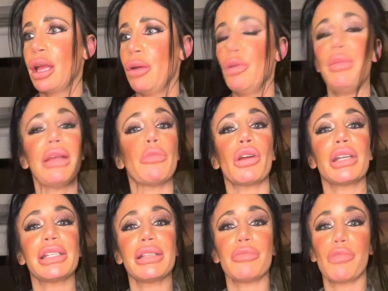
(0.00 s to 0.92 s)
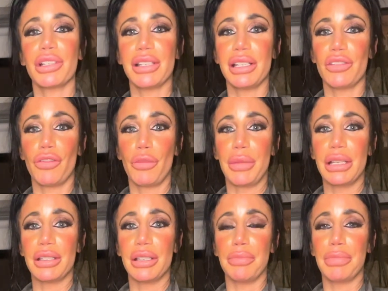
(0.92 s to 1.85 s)
make more sense for me
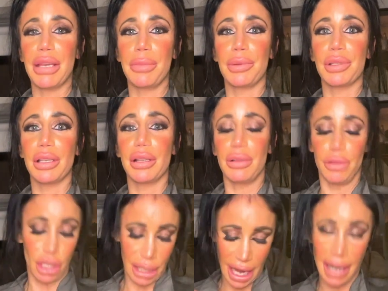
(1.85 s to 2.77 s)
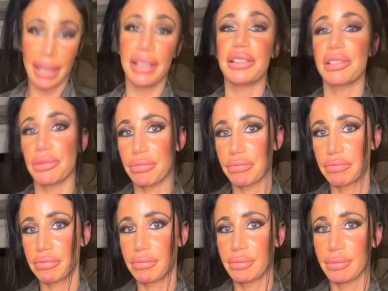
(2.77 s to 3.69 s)
to be able to look at it
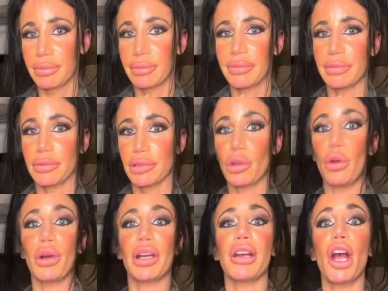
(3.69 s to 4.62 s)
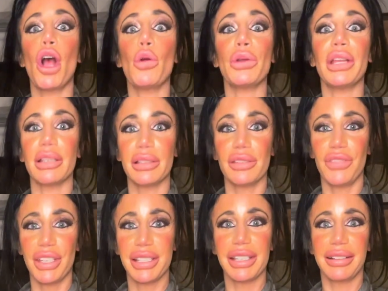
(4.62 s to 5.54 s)
or own it
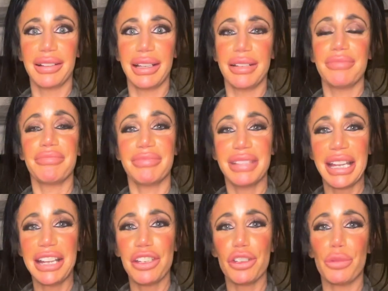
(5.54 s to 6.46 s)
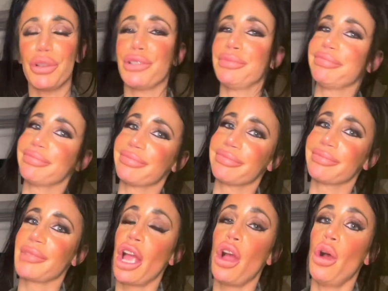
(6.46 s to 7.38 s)
physically, tangible,
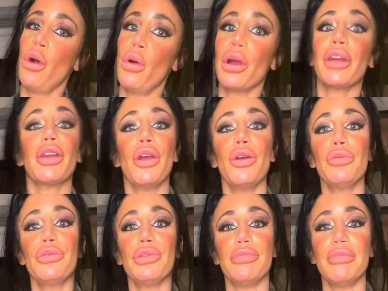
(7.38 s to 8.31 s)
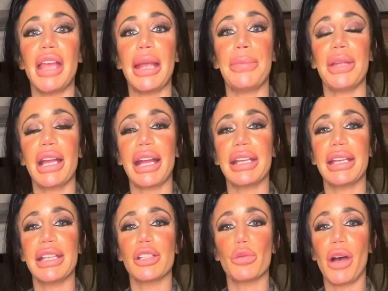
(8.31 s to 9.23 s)
or code API
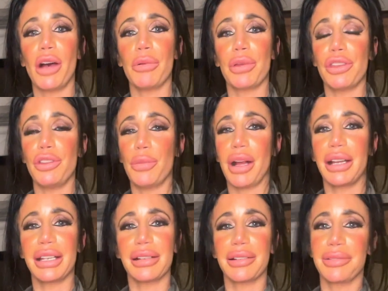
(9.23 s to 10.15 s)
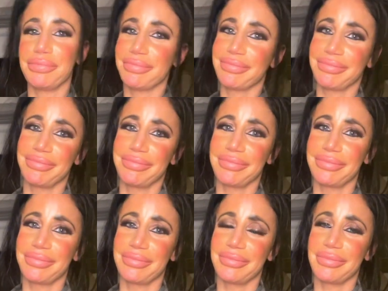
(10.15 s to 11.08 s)
keys well with mnemonic.
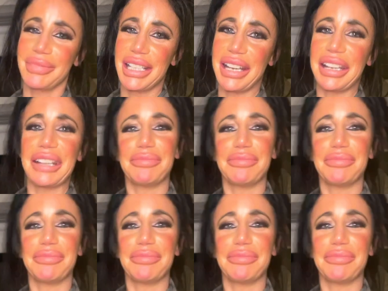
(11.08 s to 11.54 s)
See.